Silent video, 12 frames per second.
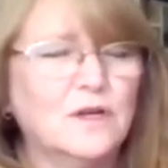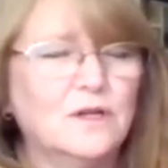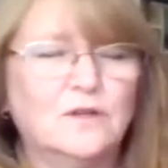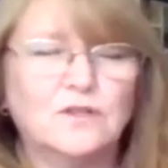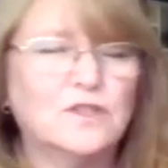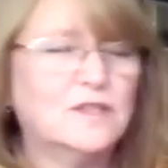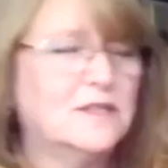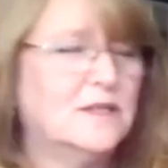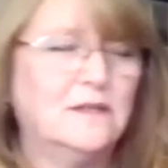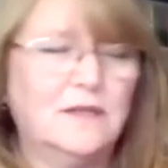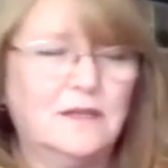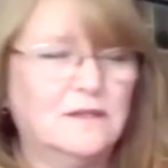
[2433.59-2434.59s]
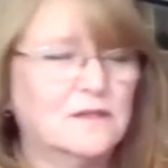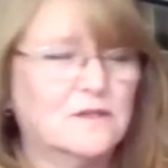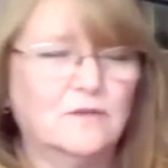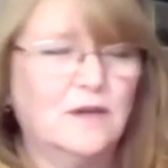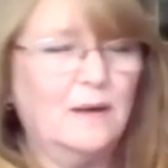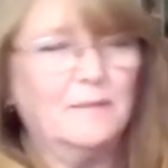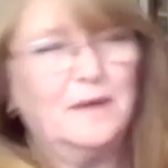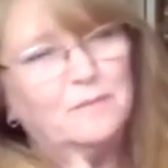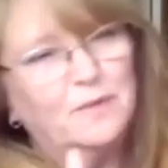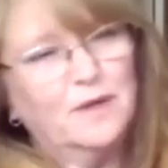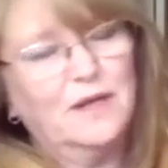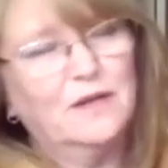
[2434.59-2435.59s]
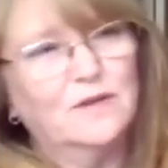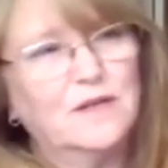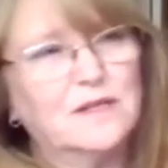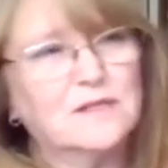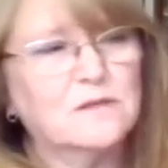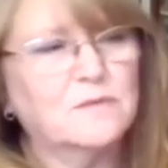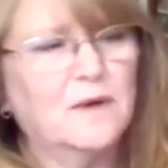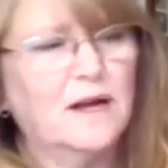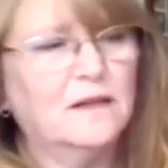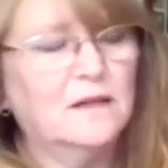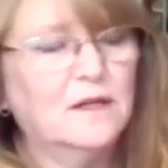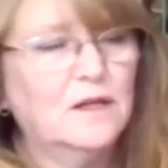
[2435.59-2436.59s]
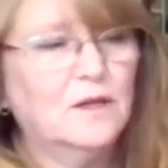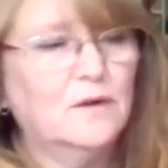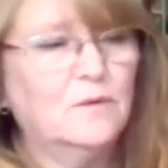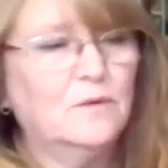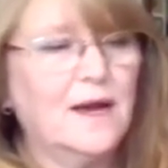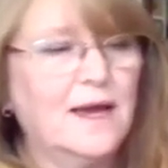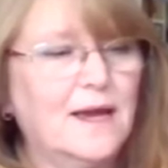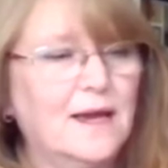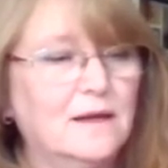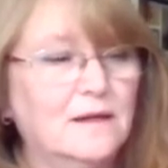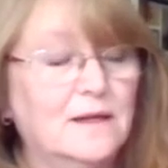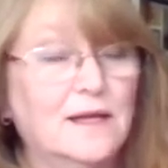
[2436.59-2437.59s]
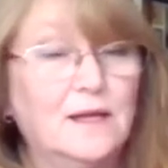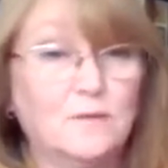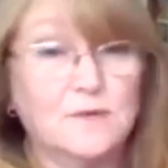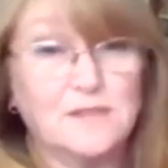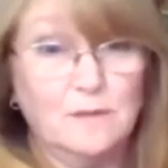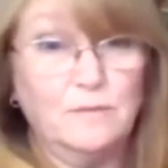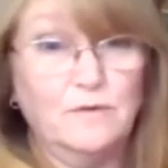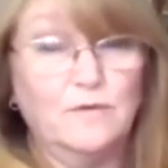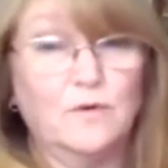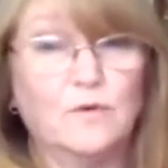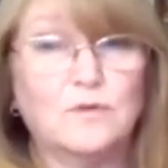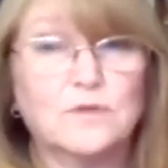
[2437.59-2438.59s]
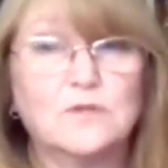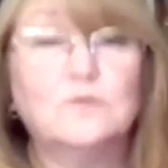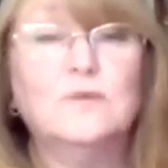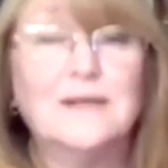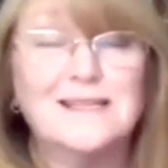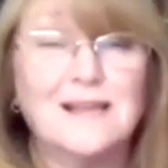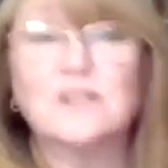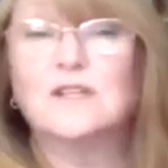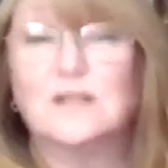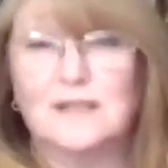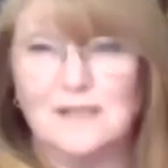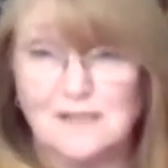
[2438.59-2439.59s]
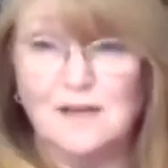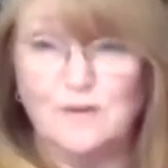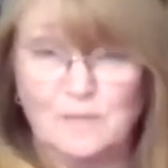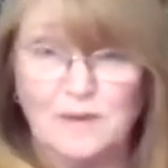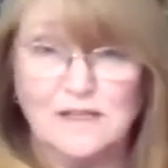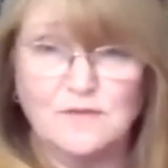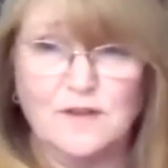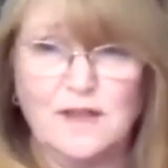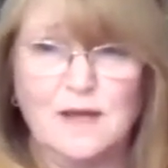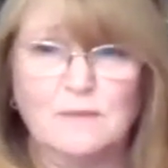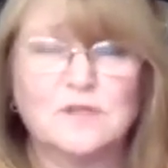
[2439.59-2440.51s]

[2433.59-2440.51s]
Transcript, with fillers: not just in, in the school that I'm in, but in others as well, where, like you were saying before, school is actually the safe place for them.